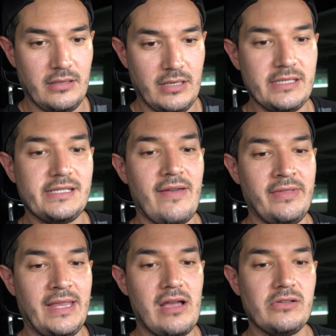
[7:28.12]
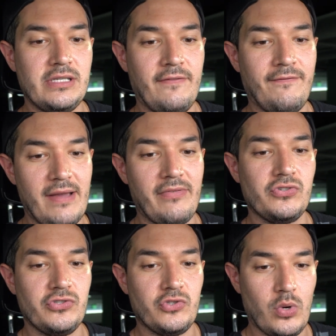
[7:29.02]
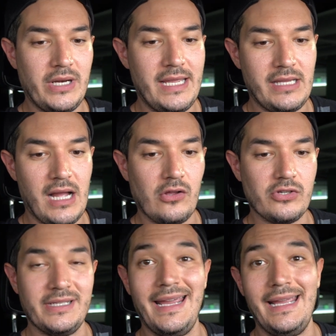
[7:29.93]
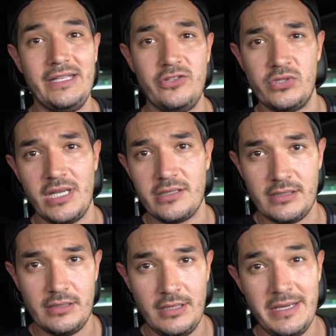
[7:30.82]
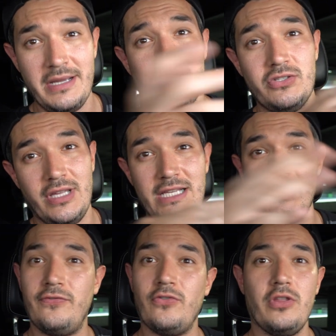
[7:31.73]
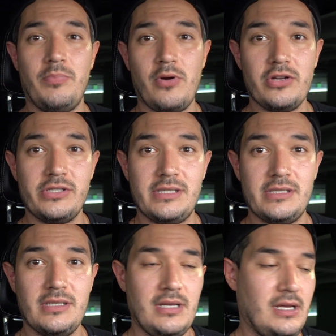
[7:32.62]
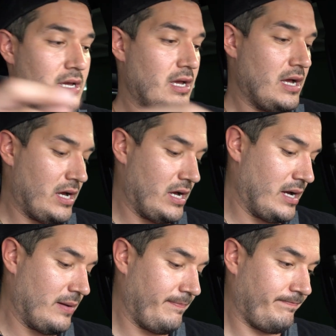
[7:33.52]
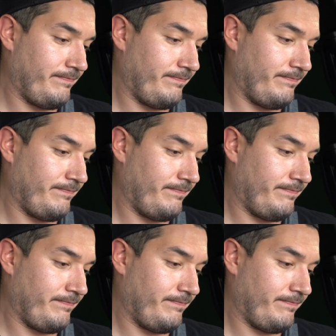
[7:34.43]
is $7,528.82. So that's just for all the parts. Did